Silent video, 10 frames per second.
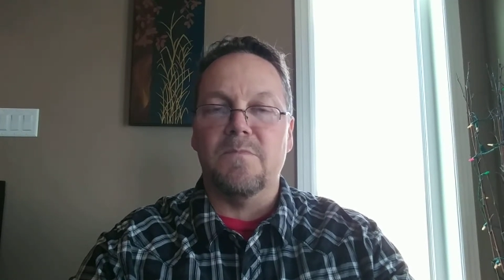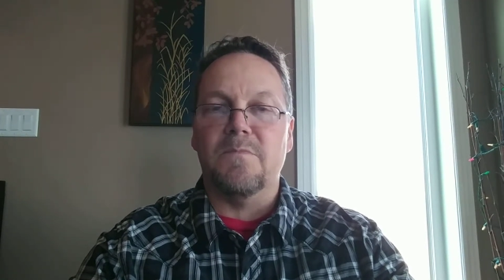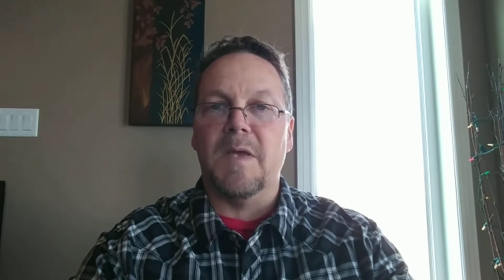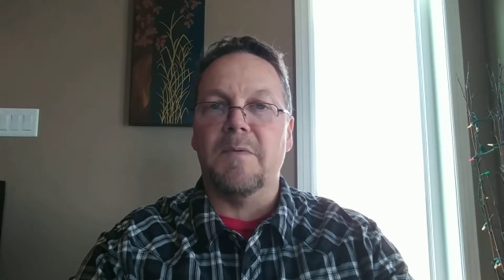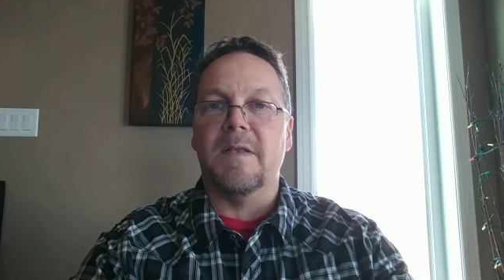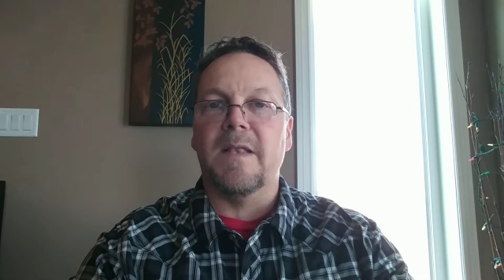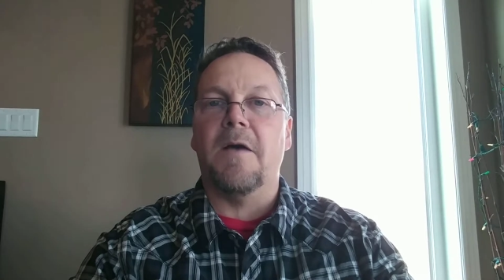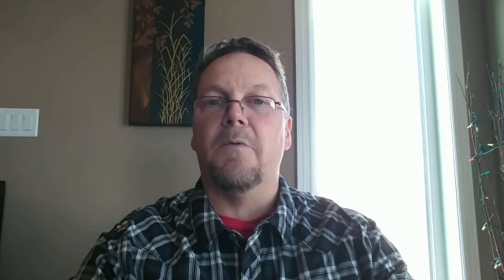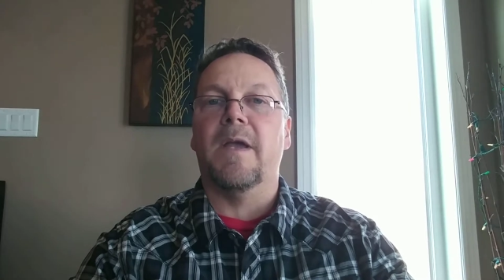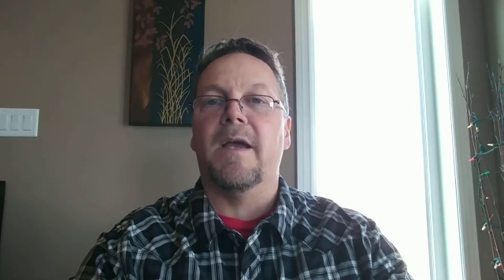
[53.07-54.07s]
maybe in
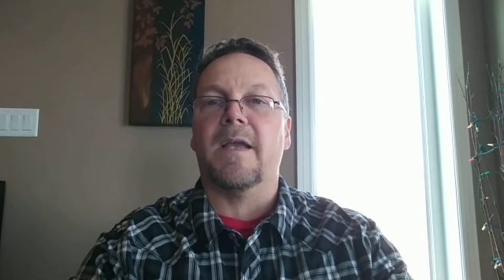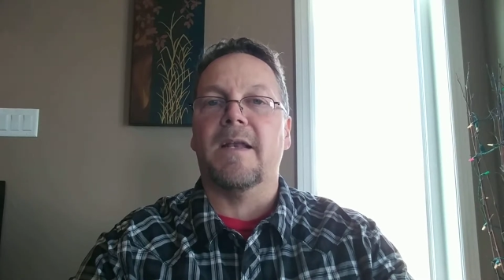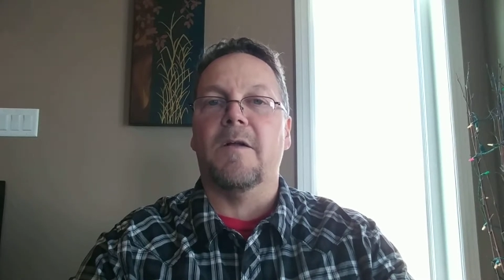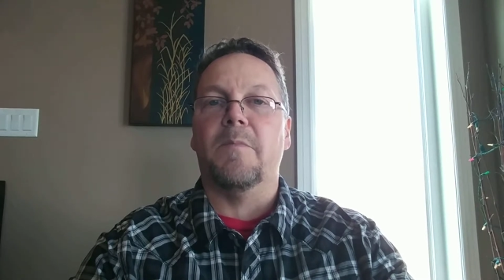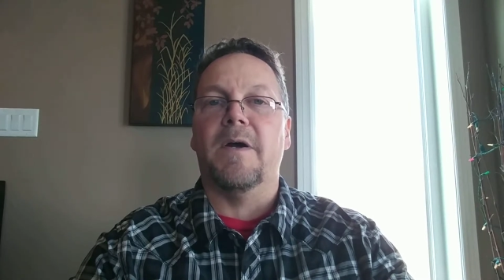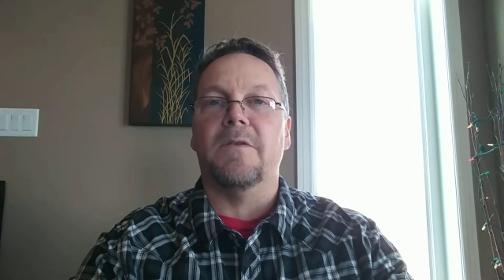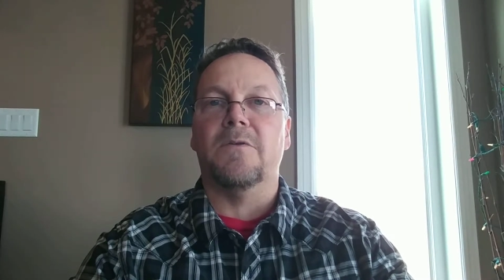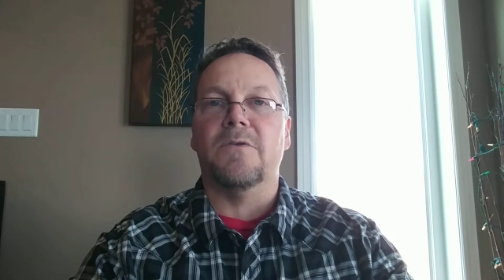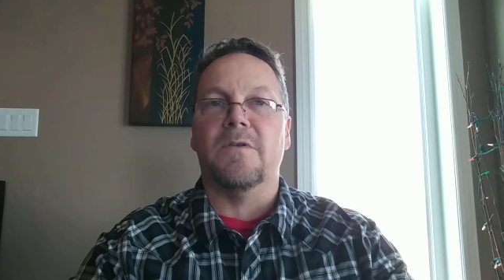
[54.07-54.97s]
that way I can help others.